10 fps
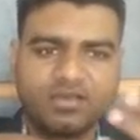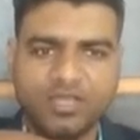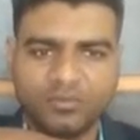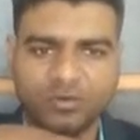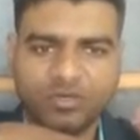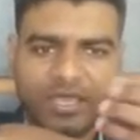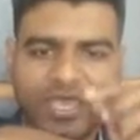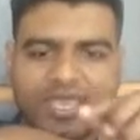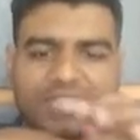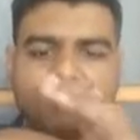removed,
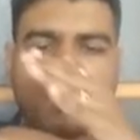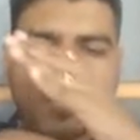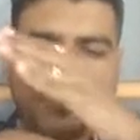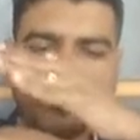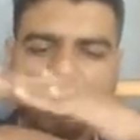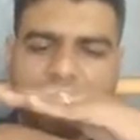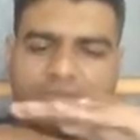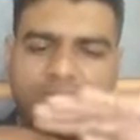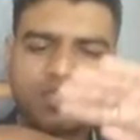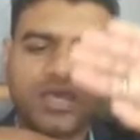and that fibrin will
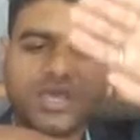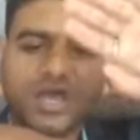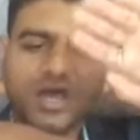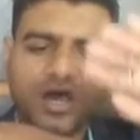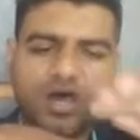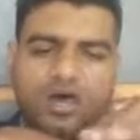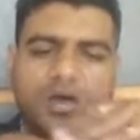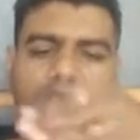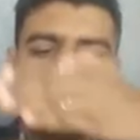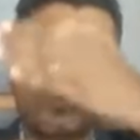make a
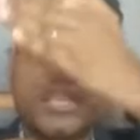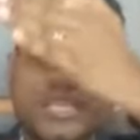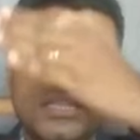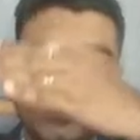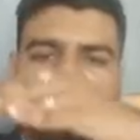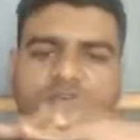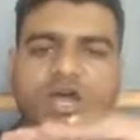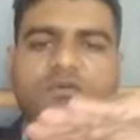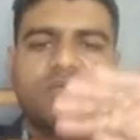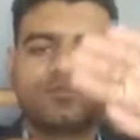protective
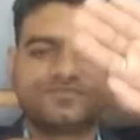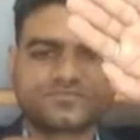cover,